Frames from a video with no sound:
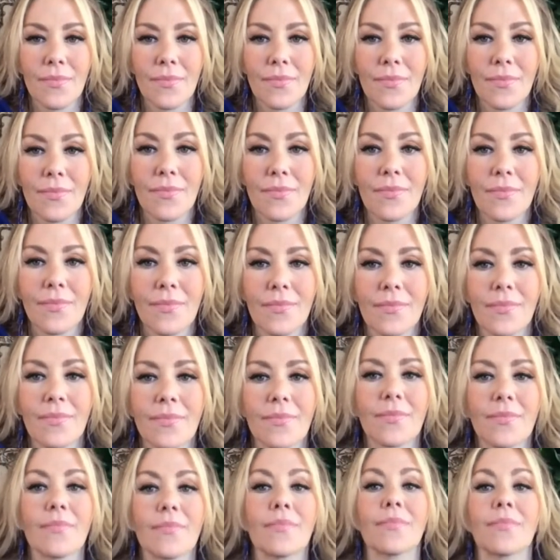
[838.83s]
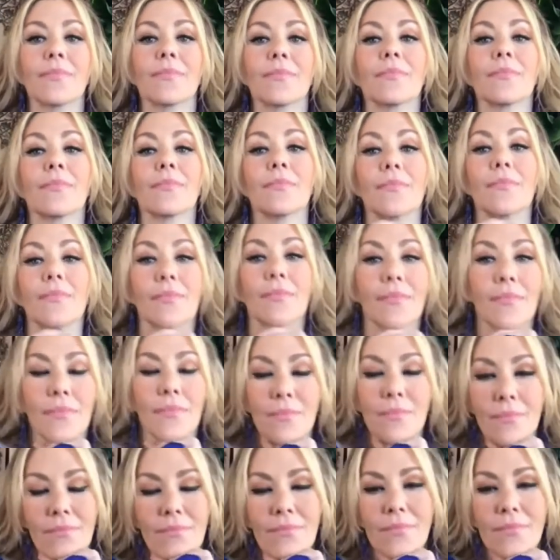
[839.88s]

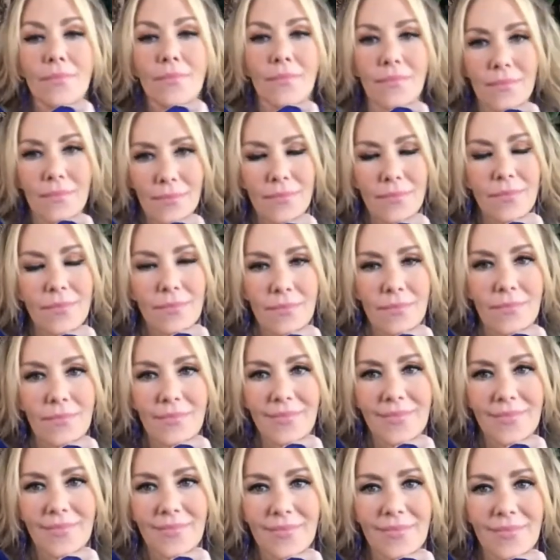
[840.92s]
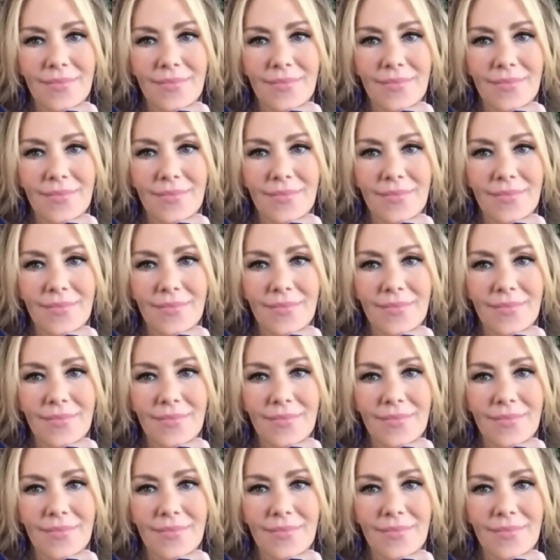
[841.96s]
The person shown says nothing.